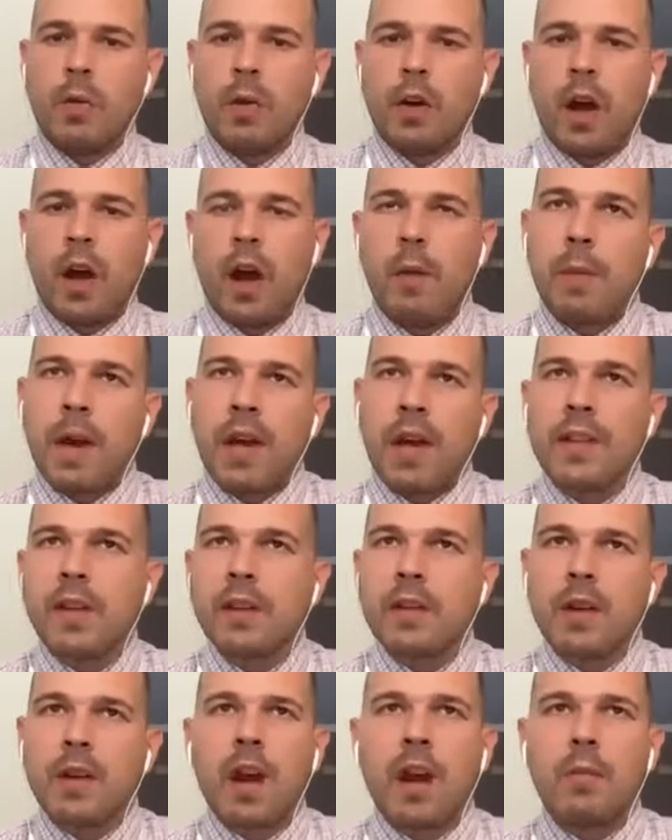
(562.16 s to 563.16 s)
I
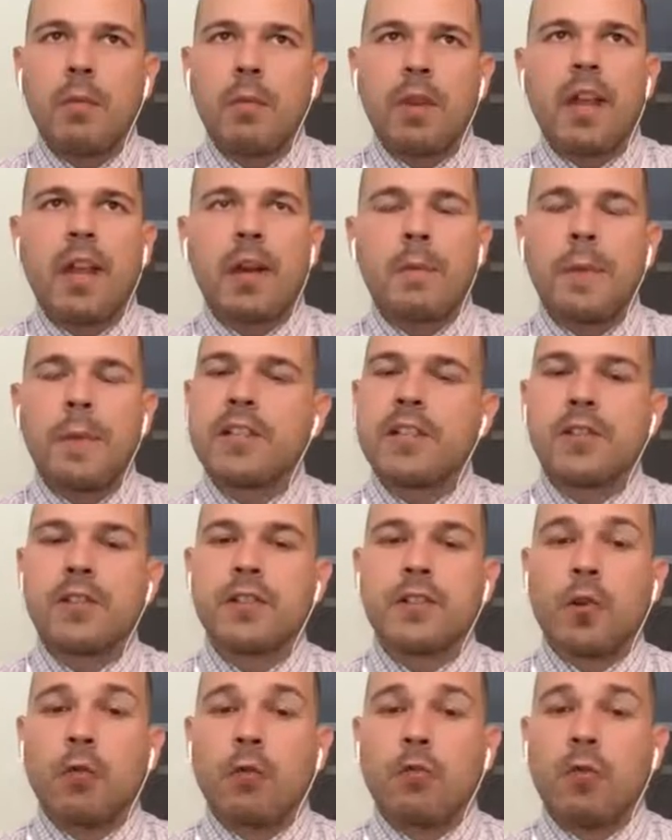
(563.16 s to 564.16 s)
think a lot of patients
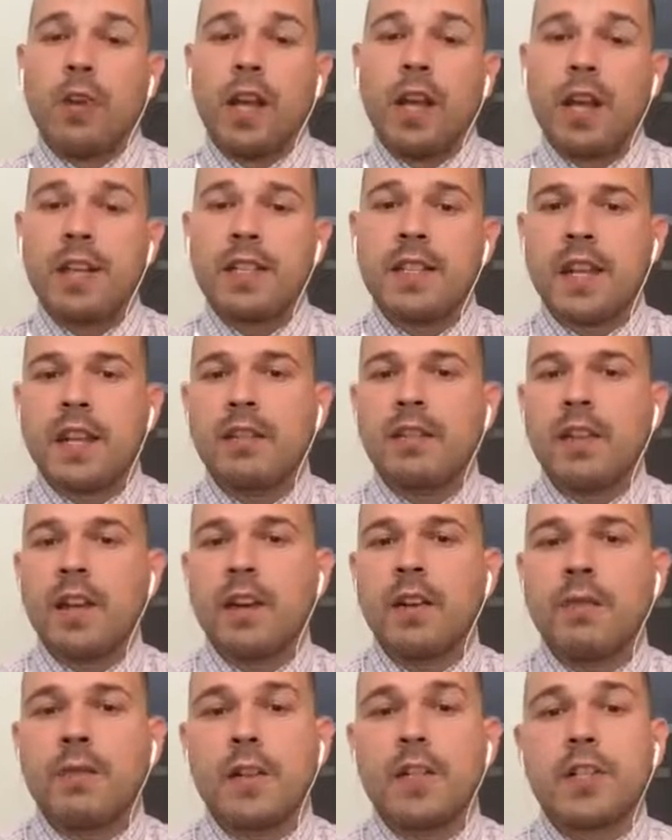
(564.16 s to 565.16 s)
don't realize that
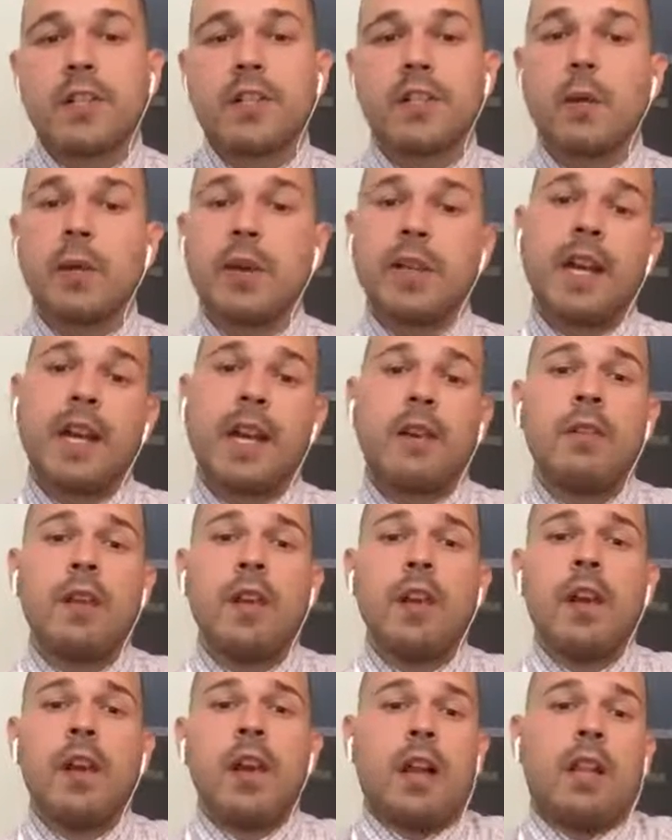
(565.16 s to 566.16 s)
their vision's going down.
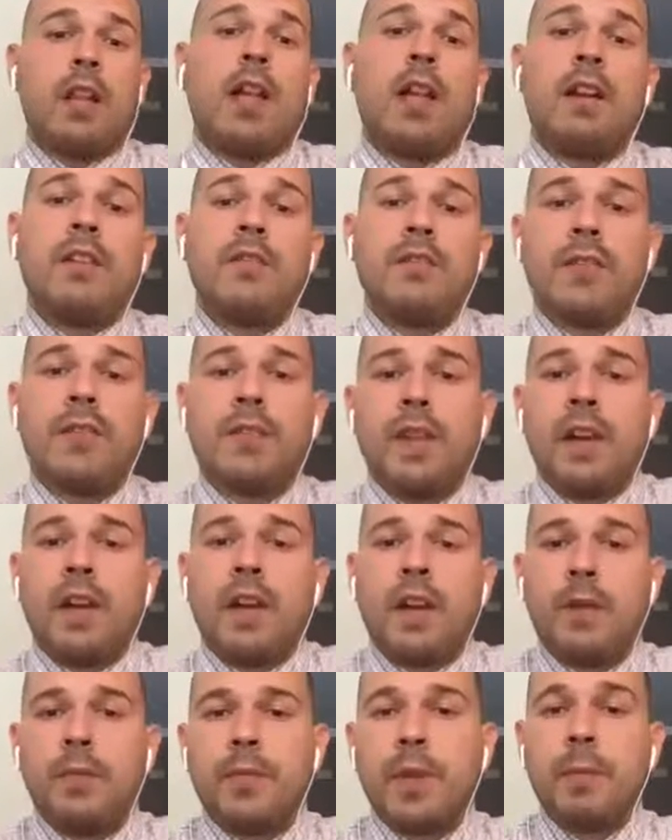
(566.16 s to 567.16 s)
A lot of
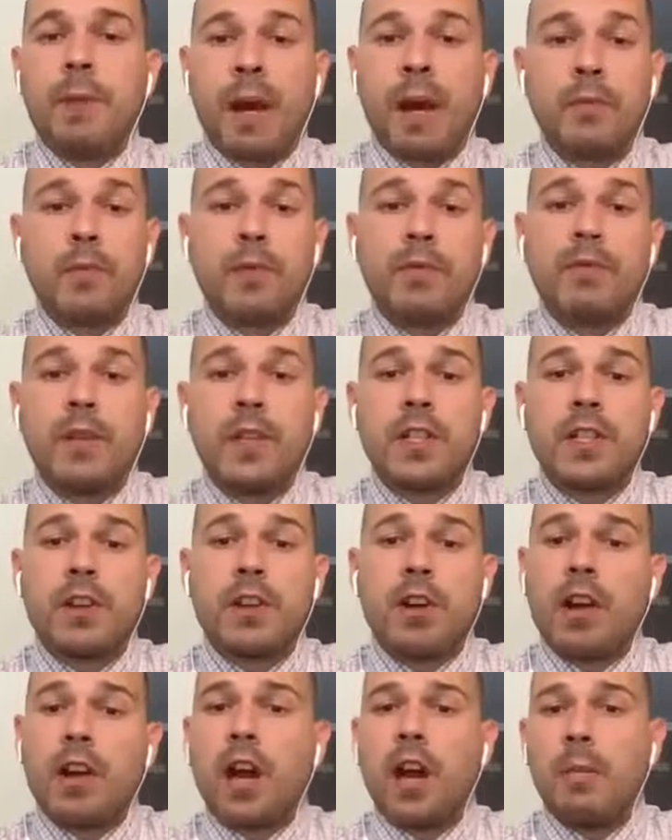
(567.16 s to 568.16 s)
the problems with
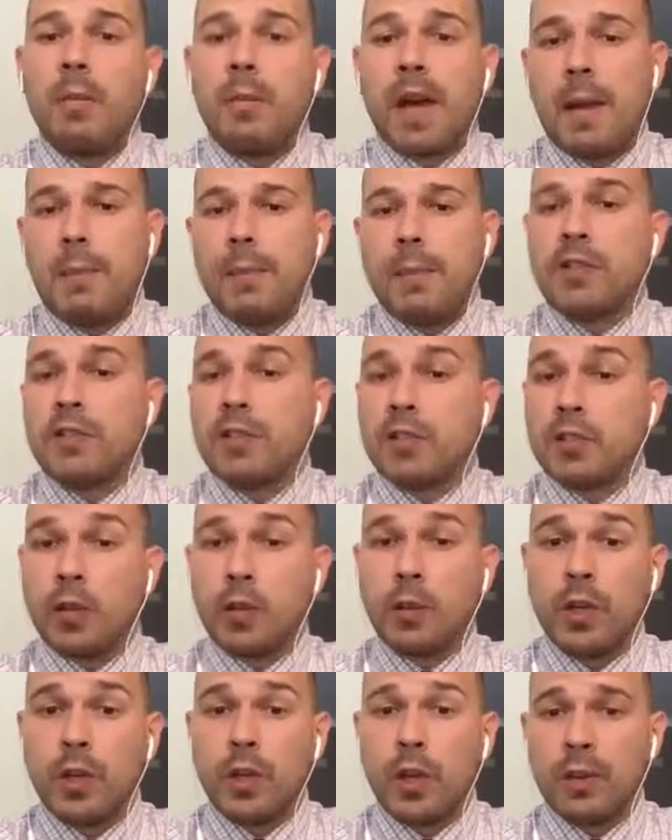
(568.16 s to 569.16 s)
vision happen
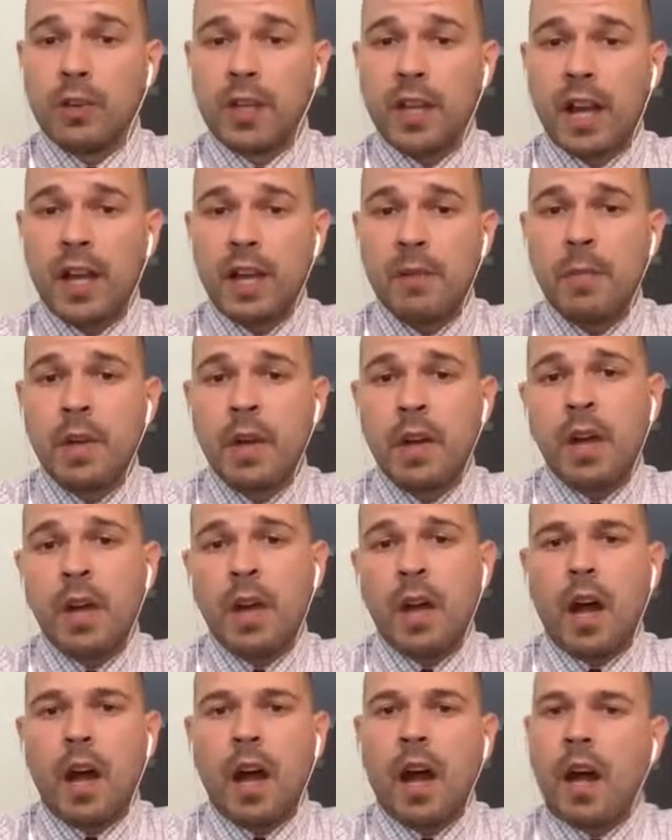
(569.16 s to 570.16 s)
slowly over time.
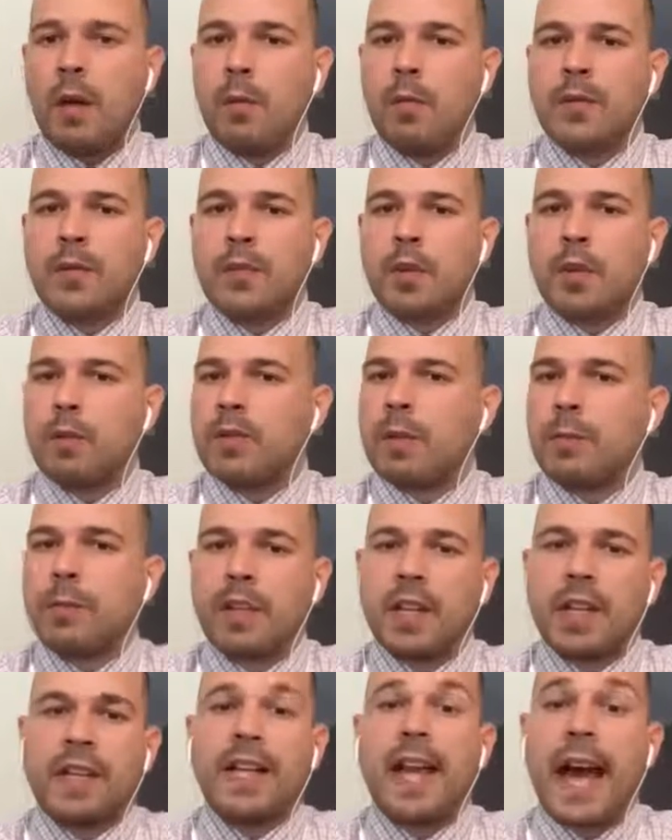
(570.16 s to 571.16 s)
So something
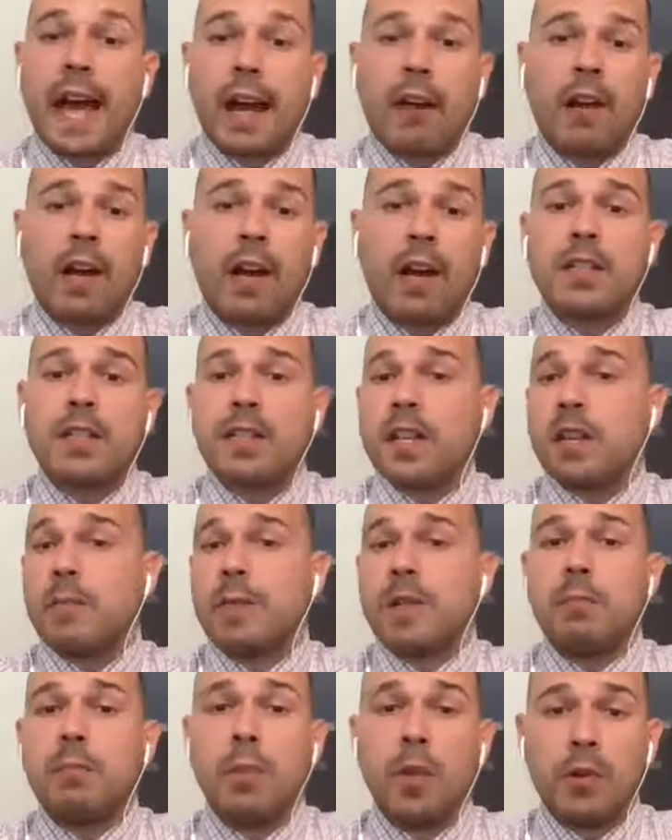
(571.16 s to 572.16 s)
like cataracts is going to
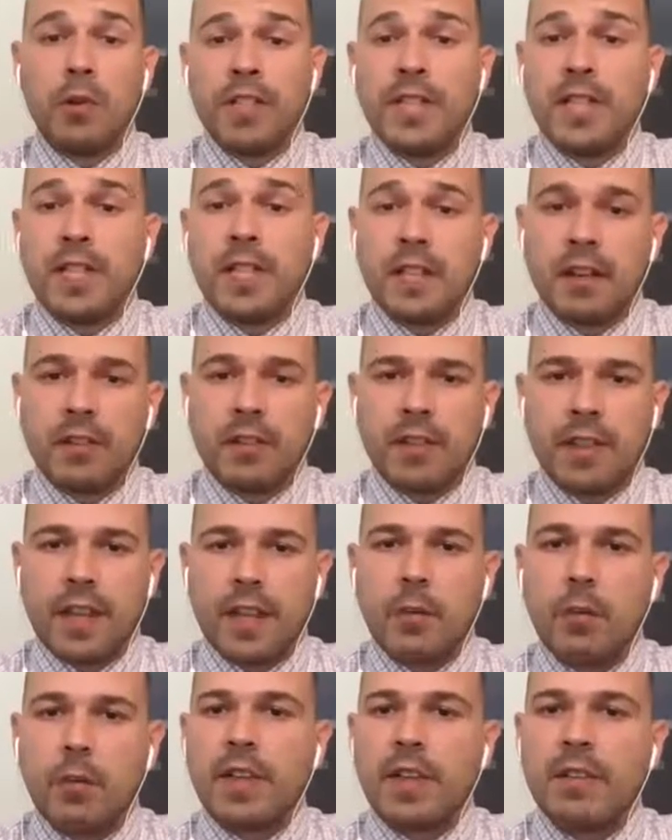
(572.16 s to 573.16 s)
be a multi-year
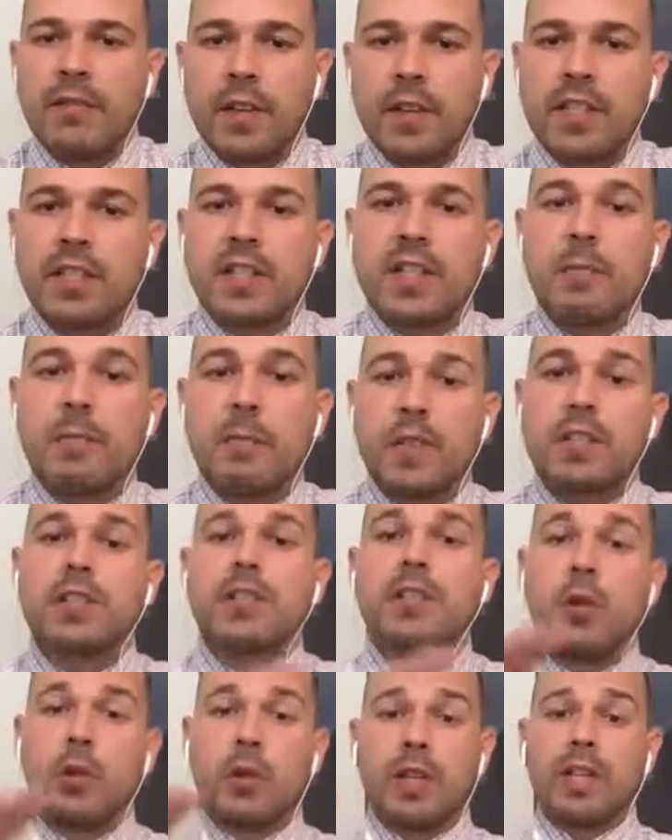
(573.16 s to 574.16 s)
thing where their vision is going to be
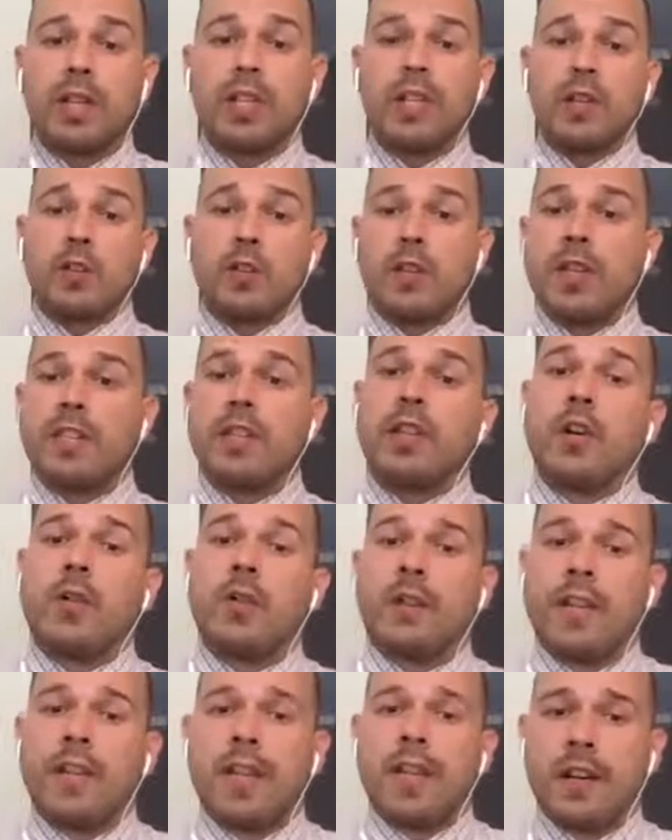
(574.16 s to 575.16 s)
slowly decreasing
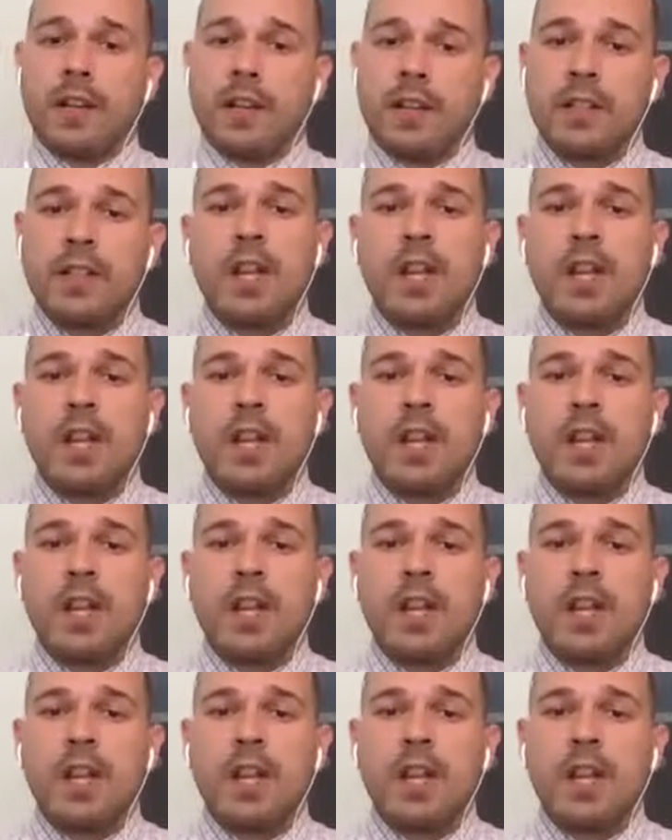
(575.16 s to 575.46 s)
over years.